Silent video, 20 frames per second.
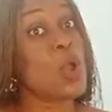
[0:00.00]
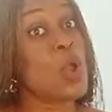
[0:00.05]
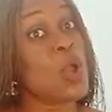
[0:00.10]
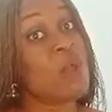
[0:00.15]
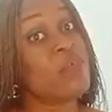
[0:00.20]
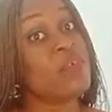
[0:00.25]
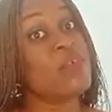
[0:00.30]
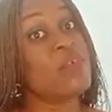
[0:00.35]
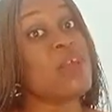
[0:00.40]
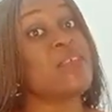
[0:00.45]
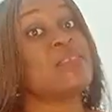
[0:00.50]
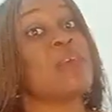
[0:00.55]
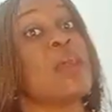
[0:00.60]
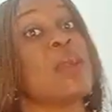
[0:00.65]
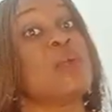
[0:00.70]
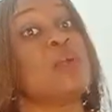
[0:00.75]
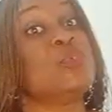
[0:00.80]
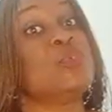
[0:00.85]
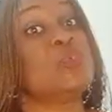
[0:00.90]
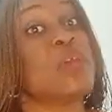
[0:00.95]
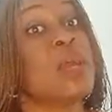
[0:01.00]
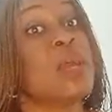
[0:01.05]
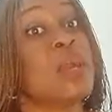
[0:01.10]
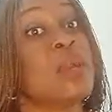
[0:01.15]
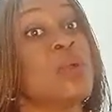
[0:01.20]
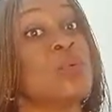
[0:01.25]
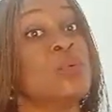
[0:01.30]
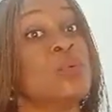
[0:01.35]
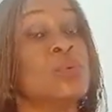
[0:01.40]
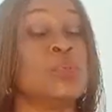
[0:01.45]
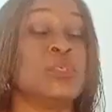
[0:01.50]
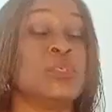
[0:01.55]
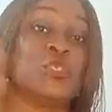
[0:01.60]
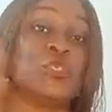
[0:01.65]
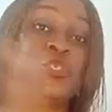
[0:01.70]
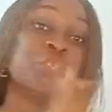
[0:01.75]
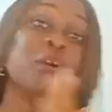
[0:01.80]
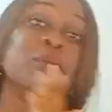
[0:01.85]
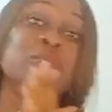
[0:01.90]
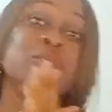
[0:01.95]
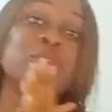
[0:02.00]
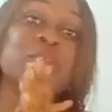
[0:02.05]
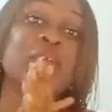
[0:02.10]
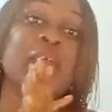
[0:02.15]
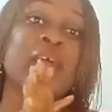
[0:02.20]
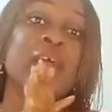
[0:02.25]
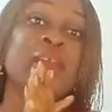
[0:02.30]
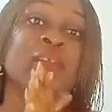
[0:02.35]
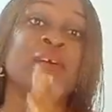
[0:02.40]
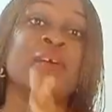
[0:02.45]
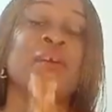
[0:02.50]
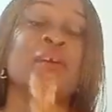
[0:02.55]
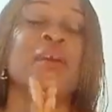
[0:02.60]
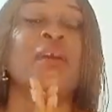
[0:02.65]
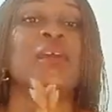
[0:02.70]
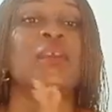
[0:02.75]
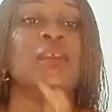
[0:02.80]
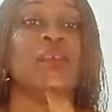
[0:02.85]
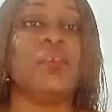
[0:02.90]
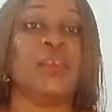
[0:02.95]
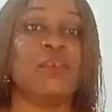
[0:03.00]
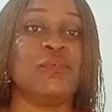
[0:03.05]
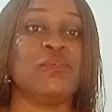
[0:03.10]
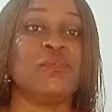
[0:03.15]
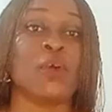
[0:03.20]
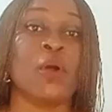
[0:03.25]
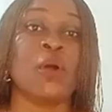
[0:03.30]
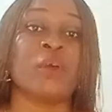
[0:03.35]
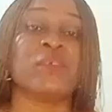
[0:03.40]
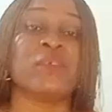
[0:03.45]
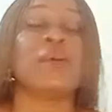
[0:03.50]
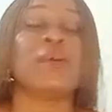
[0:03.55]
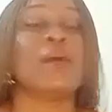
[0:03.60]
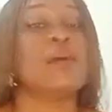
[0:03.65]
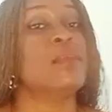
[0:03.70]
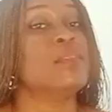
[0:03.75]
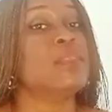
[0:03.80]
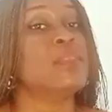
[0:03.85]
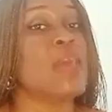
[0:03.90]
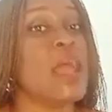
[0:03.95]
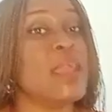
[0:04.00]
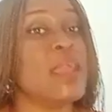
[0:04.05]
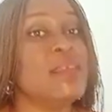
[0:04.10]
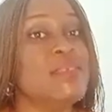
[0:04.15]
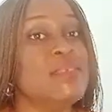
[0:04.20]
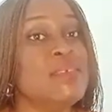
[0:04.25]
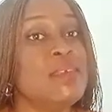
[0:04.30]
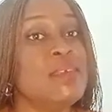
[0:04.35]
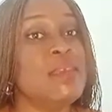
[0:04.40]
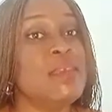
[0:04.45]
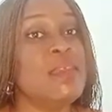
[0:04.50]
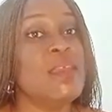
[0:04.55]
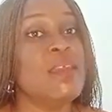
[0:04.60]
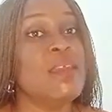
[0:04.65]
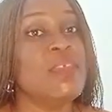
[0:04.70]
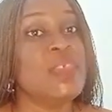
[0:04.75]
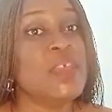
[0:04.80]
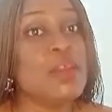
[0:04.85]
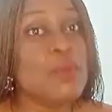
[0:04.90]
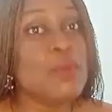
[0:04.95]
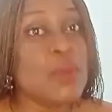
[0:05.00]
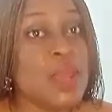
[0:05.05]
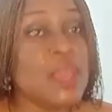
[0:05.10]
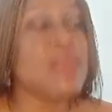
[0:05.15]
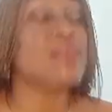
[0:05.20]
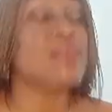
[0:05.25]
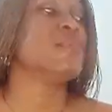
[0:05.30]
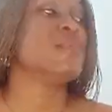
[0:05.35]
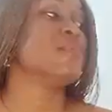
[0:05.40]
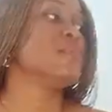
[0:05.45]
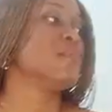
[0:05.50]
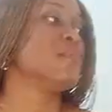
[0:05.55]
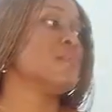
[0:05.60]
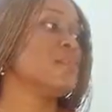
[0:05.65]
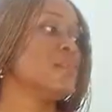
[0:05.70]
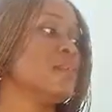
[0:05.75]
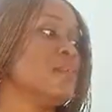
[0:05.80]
of a right angle triangle summed together gives us 90 degrees.